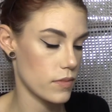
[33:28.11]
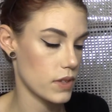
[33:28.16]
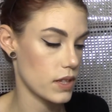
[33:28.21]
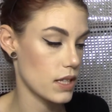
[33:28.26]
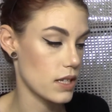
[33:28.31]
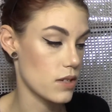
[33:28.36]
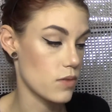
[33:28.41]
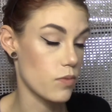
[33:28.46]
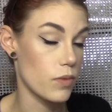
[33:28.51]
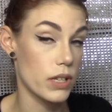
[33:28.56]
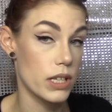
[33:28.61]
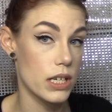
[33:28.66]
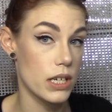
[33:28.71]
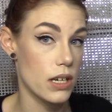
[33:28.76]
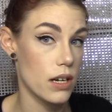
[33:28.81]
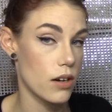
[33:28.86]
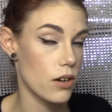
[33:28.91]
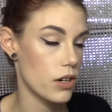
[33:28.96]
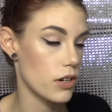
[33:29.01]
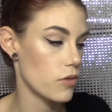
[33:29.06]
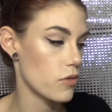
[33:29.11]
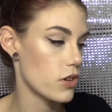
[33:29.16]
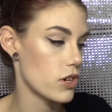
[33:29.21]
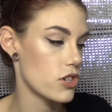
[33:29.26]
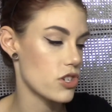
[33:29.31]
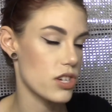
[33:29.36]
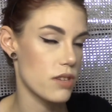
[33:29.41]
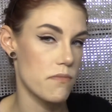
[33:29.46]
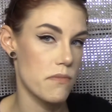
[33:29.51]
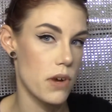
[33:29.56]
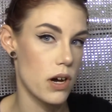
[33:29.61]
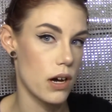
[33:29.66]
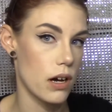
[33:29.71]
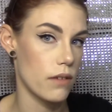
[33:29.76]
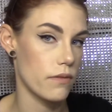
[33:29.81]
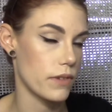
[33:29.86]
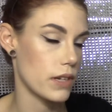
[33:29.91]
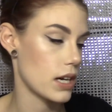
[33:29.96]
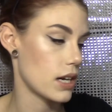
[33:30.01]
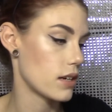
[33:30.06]
It's really, or an orangey
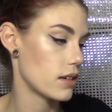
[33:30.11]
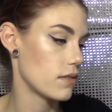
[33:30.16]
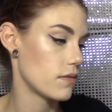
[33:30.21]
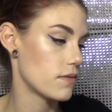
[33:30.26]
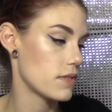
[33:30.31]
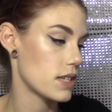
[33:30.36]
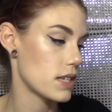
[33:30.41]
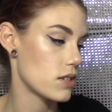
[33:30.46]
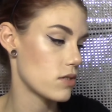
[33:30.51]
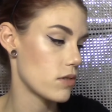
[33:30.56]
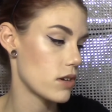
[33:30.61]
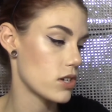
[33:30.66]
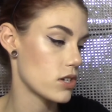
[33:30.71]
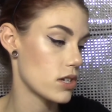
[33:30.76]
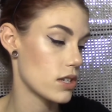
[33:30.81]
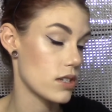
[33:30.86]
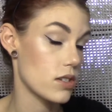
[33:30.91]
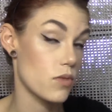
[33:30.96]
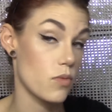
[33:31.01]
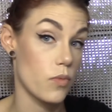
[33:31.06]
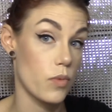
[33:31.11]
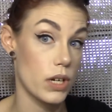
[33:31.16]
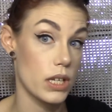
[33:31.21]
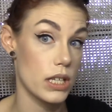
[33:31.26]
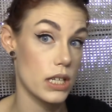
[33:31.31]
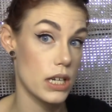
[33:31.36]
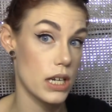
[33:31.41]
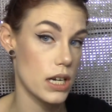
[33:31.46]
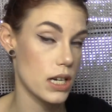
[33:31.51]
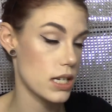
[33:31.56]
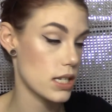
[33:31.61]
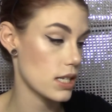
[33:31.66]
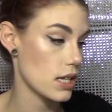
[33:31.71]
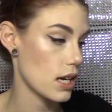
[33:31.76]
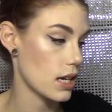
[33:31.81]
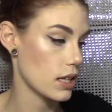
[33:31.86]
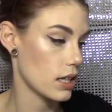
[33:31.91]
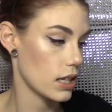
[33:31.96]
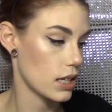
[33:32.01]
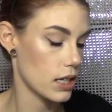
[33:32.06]
mauve kind of situation. It's really nice.
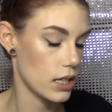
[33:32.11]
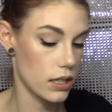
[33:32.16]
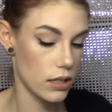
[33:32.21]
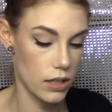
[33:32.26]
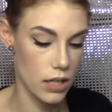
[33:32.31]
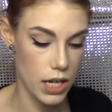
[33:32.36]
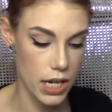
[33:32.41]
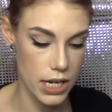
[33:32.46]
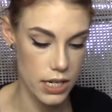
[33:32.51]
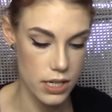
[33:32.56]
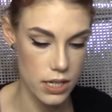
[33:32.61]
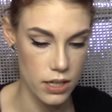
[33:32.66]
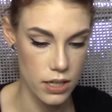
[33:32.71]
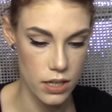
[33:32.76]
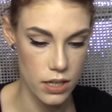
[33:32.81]
I like it a lot.